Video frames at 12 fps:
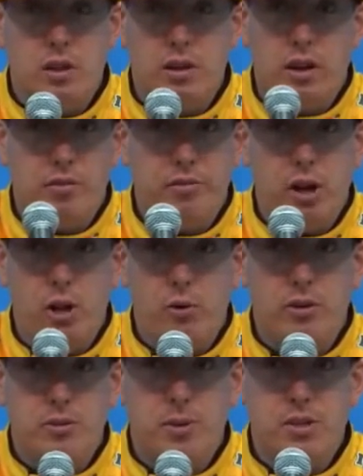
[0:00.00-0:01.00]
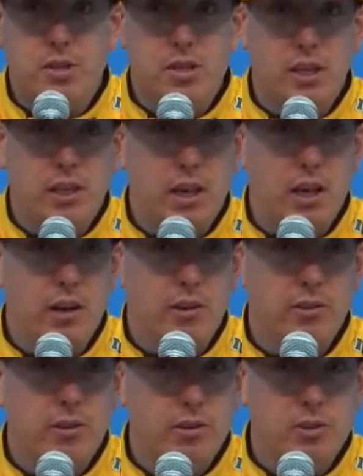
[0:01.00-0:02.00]
I follow it as much as I can
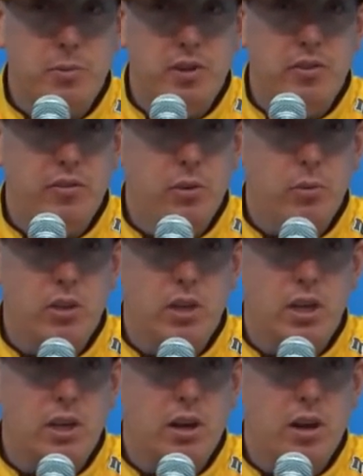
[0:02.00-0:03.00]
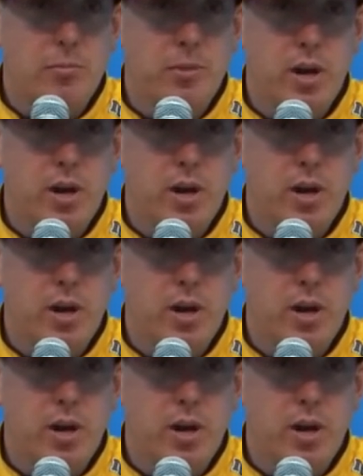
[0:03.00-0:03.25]
on speed51.com.